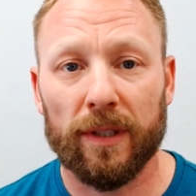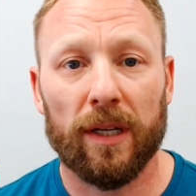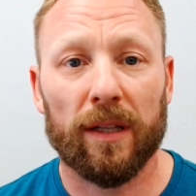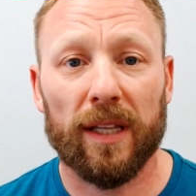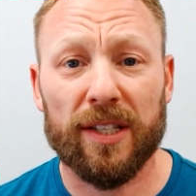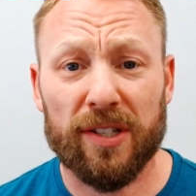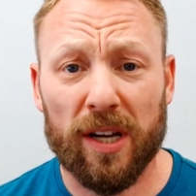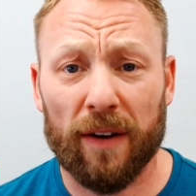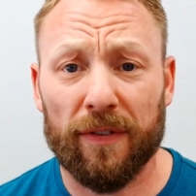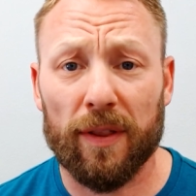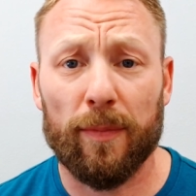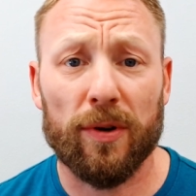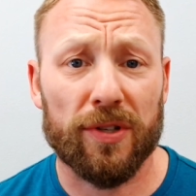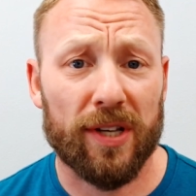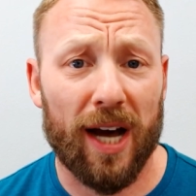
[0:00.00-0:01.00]
Let's cover the
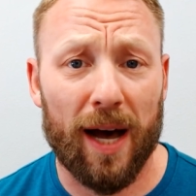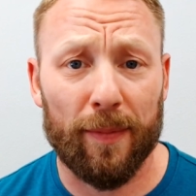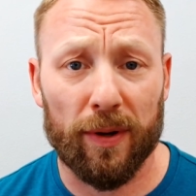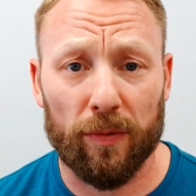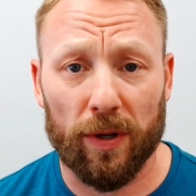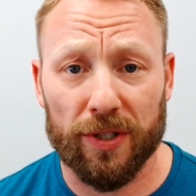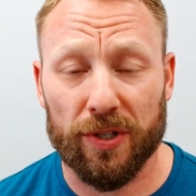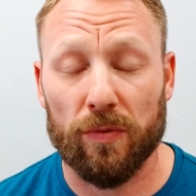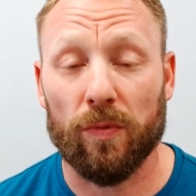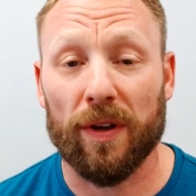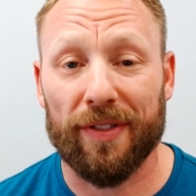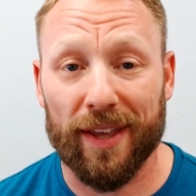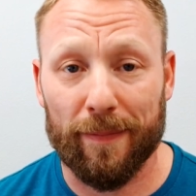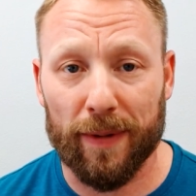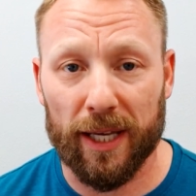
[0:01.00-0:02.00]
most common ones and
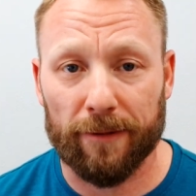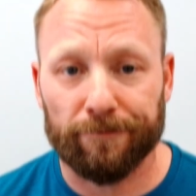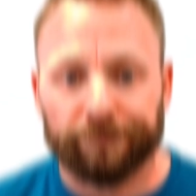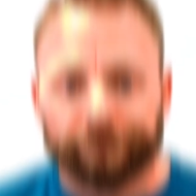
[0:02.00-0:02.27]
what they mean.